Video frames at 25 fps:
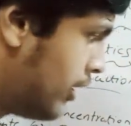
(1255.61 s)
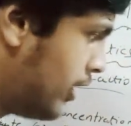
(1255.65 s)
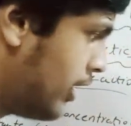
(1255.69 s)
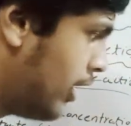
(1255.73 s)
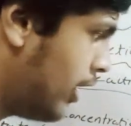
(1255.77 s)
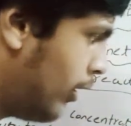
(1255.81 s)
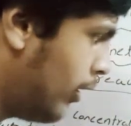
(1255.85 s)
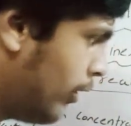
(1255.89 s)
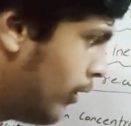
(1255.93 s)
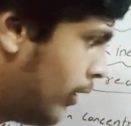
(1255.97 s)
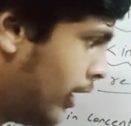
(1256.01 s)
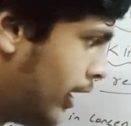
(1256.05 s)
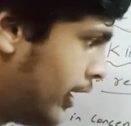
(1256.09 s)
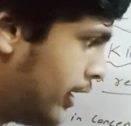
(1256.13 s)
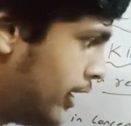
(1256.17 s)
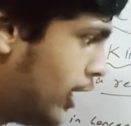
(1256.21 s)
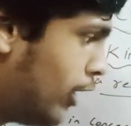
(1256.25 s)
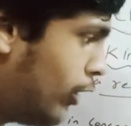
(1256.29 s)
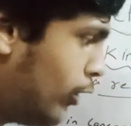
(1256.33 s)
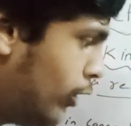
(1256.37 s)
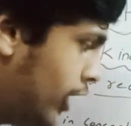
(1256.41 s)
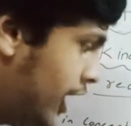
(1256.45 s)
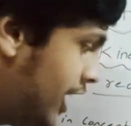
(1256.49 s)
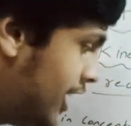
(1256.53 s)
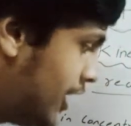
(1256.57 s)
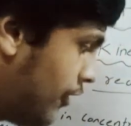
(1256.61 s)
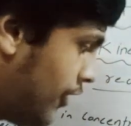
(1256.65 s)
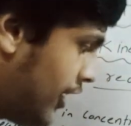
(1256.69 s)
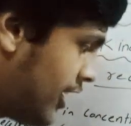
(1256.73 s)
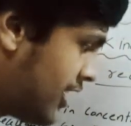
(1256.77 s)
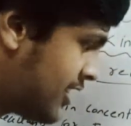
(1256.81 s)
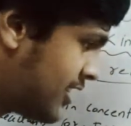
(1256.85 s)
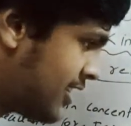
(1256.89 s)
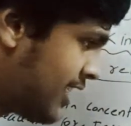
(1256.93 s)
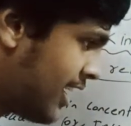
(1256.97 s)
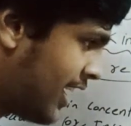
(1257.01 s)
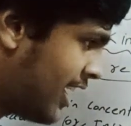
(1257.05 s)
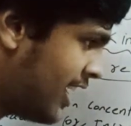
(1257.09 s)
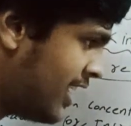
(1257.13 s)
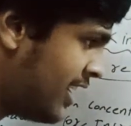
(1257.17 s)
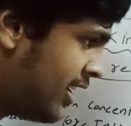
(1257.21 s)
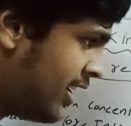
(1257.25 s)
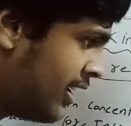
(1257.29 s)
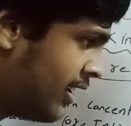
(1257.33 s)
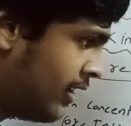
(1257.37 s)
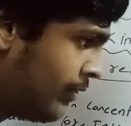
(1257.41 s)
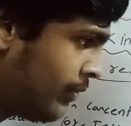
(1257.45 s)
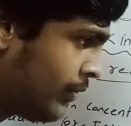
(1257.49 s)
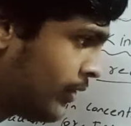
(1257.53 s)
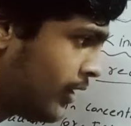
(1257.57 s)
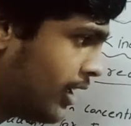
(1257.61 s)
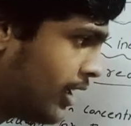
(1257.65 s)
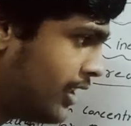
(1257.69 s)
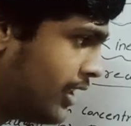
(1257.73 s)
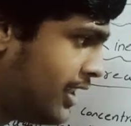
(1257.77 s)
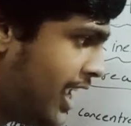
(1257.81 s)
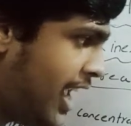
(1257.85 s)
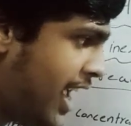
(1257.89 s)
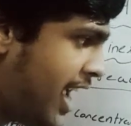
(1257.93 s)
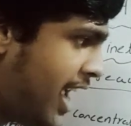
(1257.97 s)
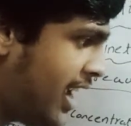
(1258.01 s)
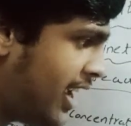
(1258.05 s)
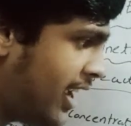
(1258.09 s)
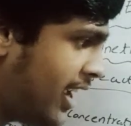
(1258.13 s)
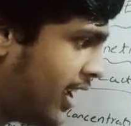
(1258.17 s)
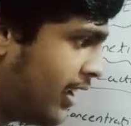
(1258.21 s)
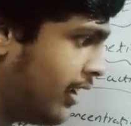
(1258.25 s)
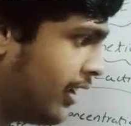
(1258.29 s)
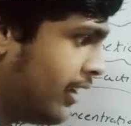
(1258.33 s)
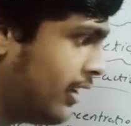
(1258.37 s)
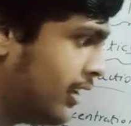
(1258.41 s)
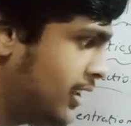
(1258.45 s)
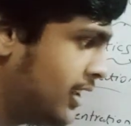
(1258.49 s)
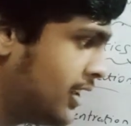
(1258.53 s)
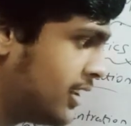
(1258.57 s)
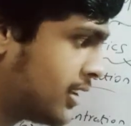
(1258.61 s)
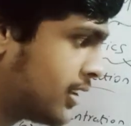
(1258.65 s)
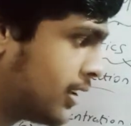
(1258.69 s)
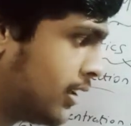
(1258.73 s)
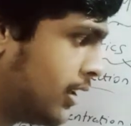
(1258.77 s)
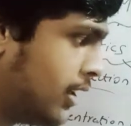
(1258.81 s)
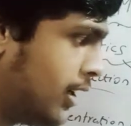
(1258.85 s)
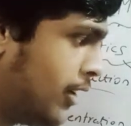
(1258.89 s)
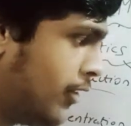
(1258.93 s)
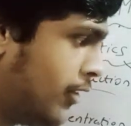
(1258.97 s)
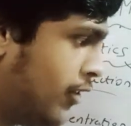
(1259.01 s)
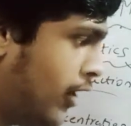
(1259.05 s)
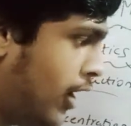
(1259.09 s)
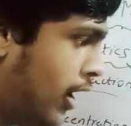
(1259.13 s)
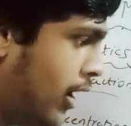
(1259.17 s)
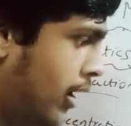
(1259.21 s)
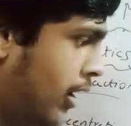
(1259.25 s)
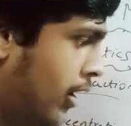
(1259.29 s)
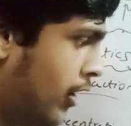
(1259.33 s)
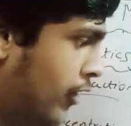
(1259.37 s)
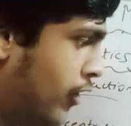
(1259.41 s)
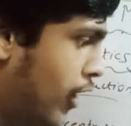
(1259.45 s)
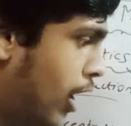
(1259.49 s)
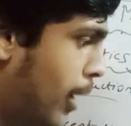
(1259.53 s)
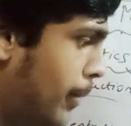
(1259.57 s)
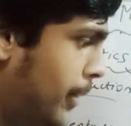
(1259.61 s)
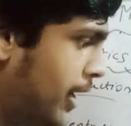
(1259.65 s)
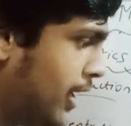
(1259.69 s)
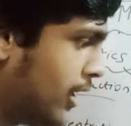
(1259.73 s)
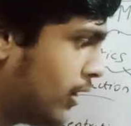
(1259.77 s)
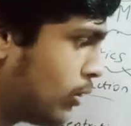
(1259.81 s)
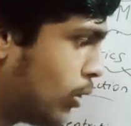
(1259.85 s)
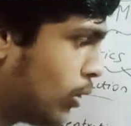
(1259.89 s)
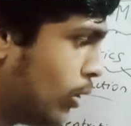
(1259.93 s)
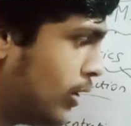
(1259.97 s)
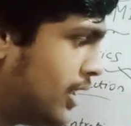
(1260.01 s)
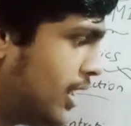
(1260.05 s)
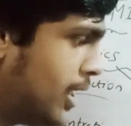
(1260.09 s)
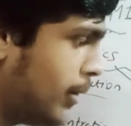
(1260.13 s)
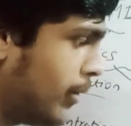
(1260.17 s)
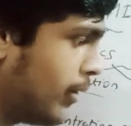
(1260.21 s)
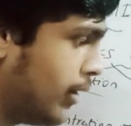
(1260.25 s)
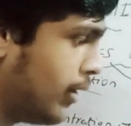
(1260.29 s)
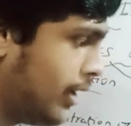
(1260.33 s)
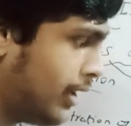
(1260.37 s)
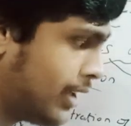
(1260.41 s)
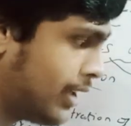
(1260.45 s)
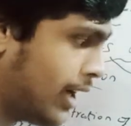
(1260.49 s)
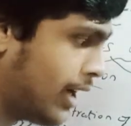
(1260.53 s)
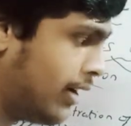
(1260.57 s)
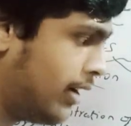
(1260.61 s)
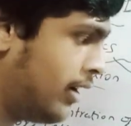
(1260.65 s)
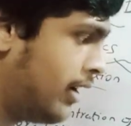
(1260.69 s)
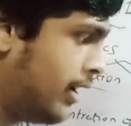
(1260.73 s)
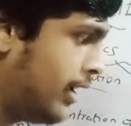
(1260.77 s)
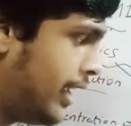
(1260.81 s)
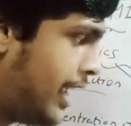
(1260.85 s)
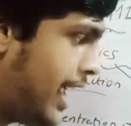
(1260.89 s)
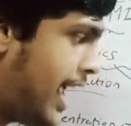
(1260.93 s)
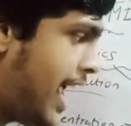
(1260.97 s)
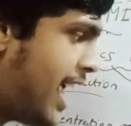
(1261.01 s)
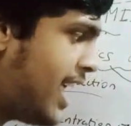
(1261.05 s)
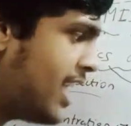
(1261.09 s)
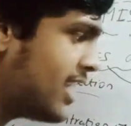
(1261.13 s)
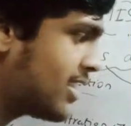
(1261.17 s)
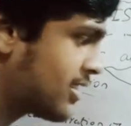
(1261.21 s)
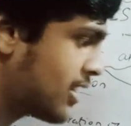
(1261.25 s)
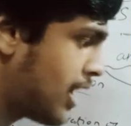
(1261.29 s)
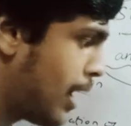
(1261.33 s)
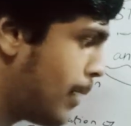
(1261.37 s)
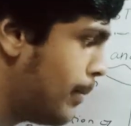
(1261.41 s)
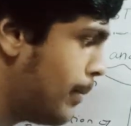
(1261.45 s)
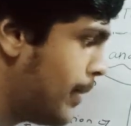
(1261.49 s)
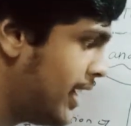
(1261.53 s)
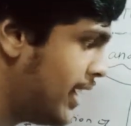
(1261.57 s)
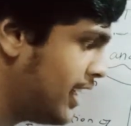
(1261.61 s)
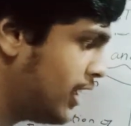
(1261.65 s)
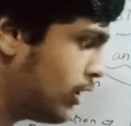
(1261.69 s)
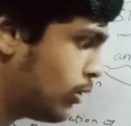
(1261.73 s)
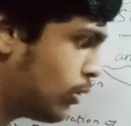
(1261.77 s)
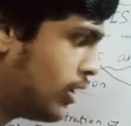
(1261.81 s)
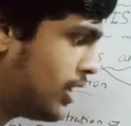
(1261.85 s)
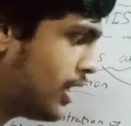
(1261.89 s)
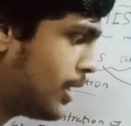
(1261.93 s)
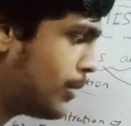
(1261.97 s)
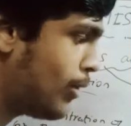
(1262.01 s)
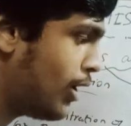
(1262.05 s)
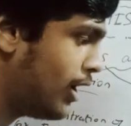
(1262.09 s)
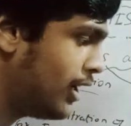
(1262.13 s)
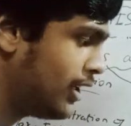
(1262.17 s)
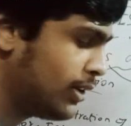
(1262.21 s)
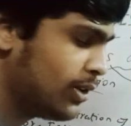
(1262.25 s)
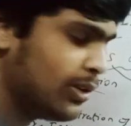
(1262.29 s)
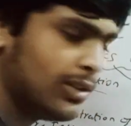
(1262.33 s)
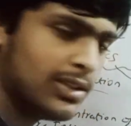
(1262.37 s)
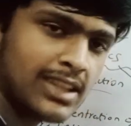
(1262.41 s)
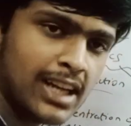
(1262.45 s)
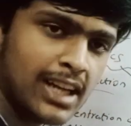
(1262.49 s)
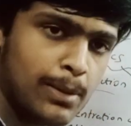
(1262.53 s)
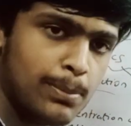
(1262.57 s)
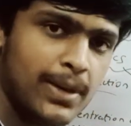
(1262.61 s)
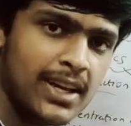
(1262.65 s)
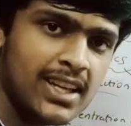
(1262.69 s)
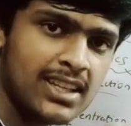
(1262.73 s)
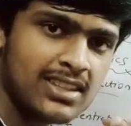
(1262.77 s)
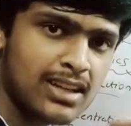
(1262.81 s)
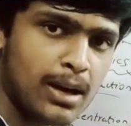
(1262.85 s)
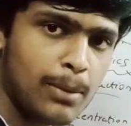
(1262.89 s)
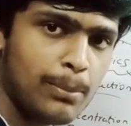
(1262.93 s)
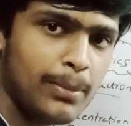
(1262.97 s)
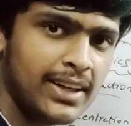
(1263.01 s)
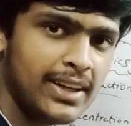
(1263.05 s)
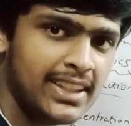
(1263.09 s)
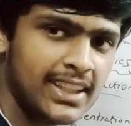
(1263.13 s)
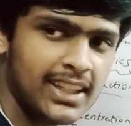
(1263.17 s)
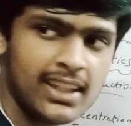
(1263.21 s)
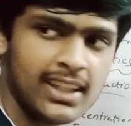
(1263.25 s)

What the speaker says: Now in the first second, A is forming 20, A is combining 20 molecules and B is combining